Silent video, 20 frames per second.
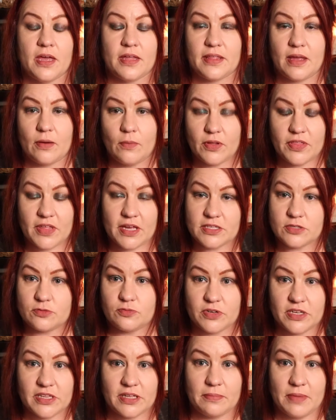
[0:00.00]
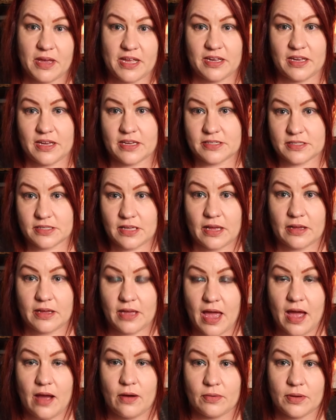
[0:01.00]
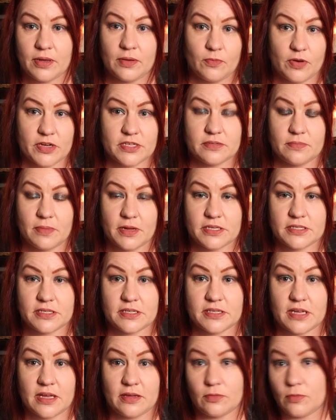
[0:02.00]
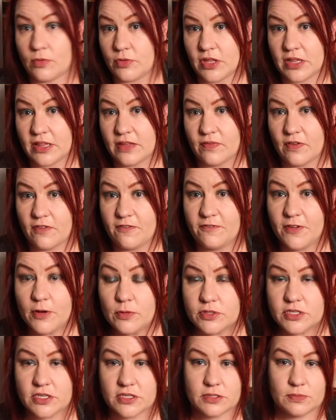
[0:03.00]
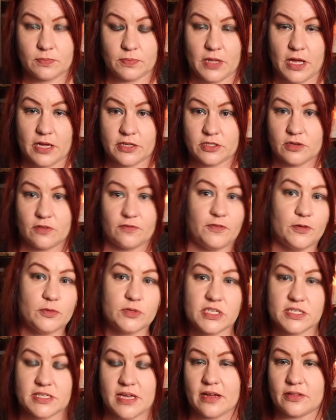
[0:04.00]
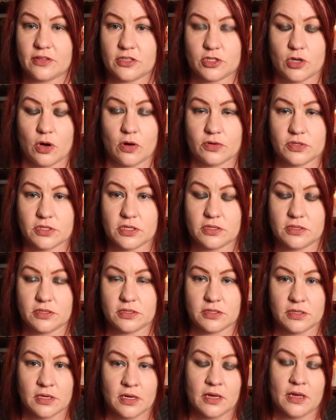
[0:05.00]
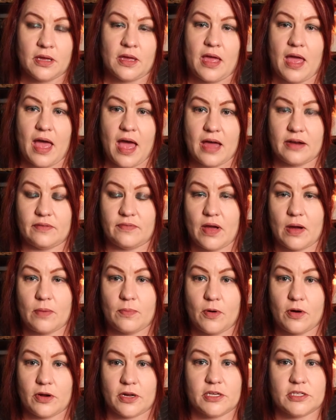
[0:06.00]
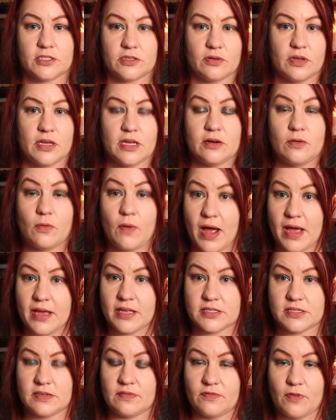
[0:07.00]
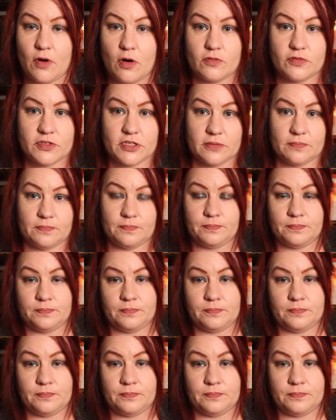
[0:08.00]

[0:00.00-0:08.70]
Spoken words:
Now, what that's really meaning is like how in Western medicine they say, well, the liver filters blood, so it filters out the toxins out of our body. So in a way, it's involved in